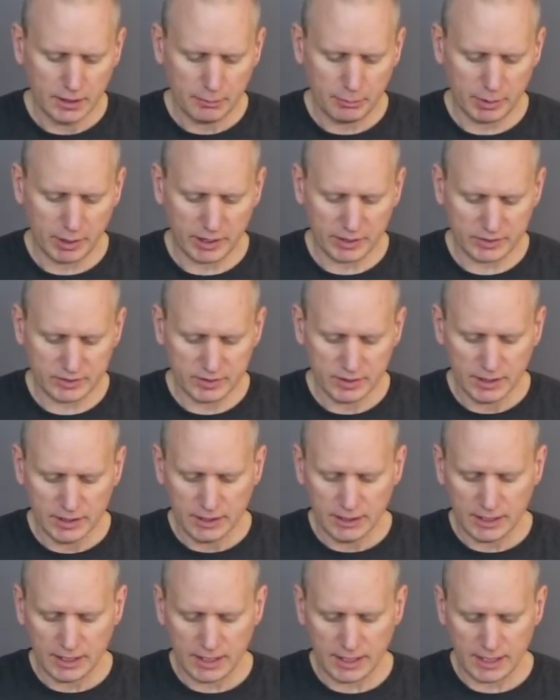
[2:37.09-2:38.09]
But
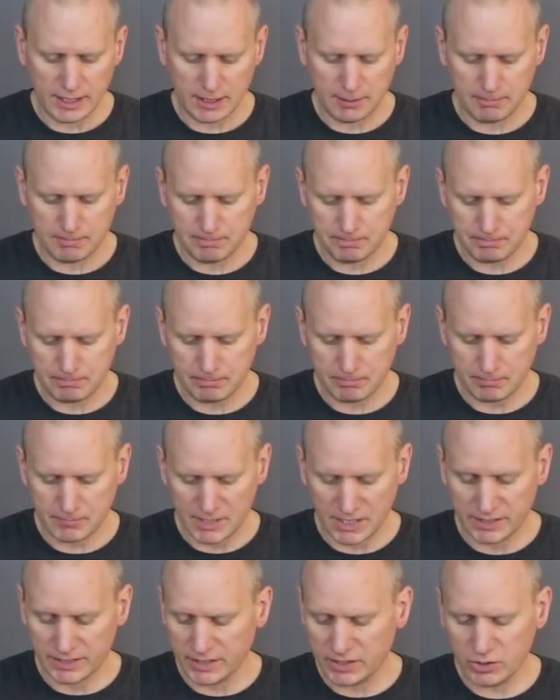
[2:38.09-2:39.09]

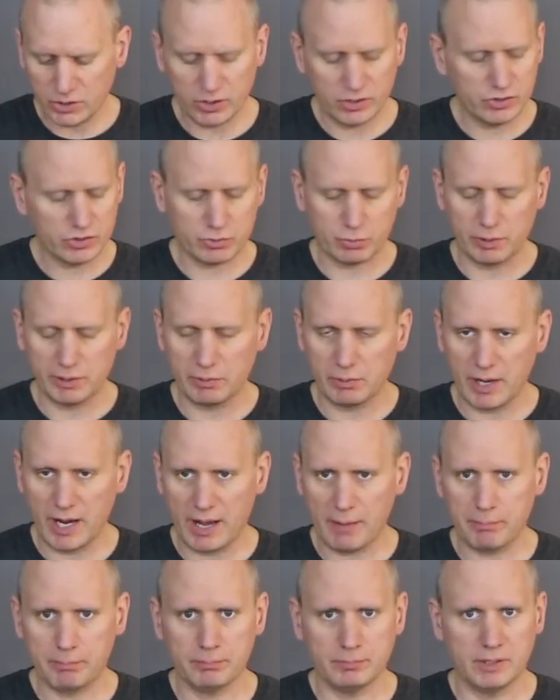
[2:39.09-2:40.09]
and then you can just
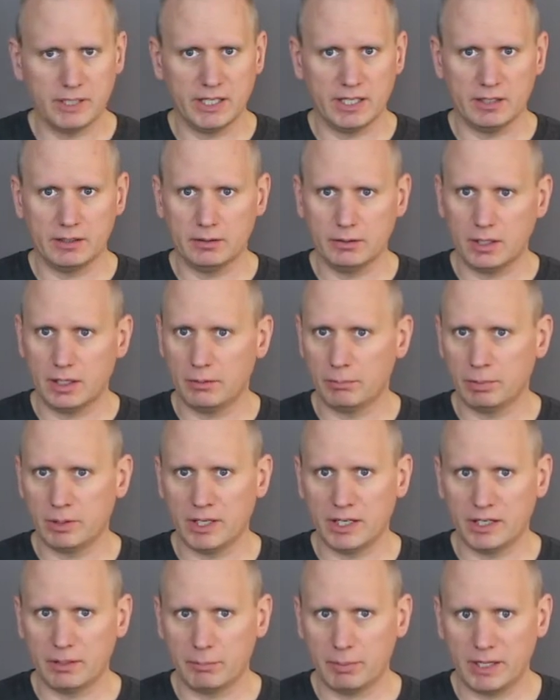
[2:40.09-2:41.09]
rewrap and
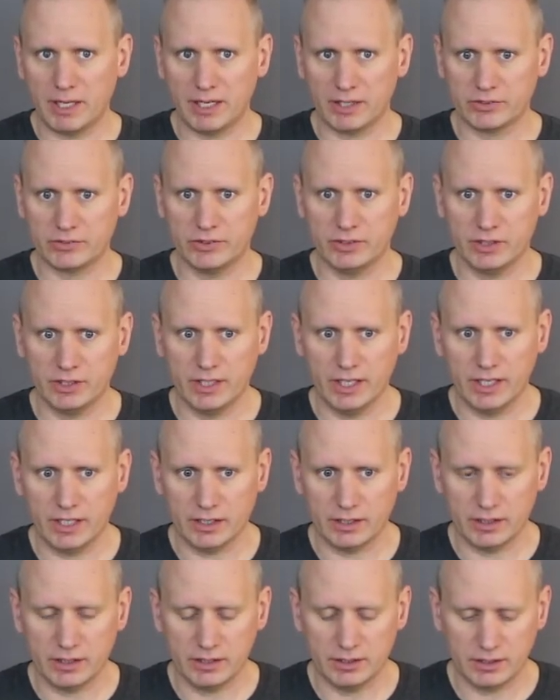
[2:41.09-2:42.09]
apply epoxy
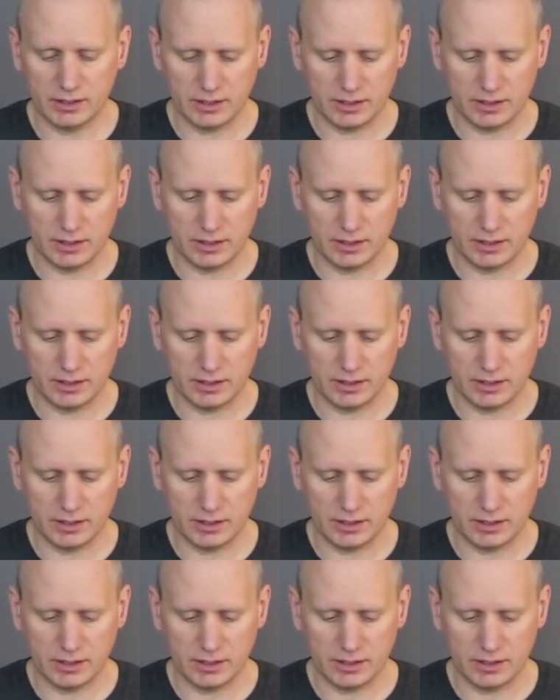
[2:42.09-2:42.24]
again